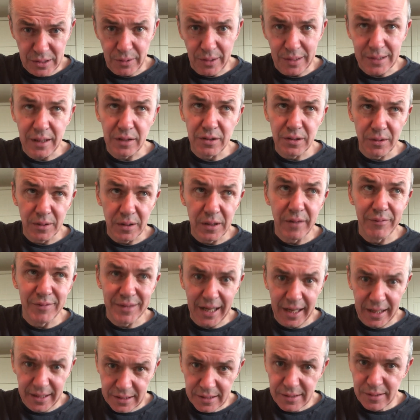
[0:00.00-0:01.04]
so it's a total of
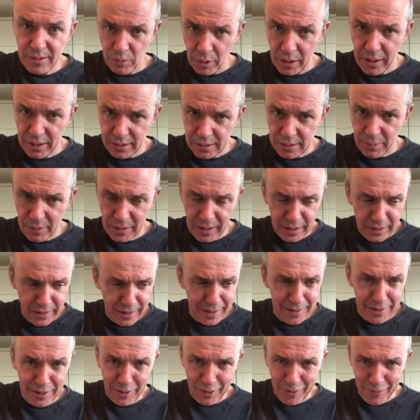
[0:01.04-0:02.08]
10. It's quite
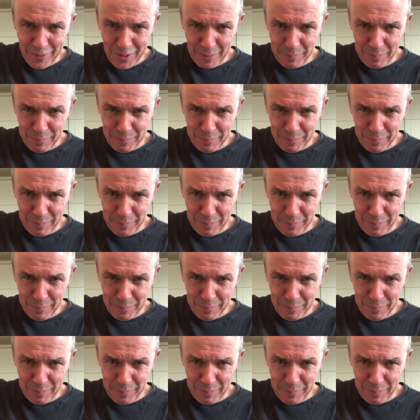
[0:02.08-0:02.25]
a lot of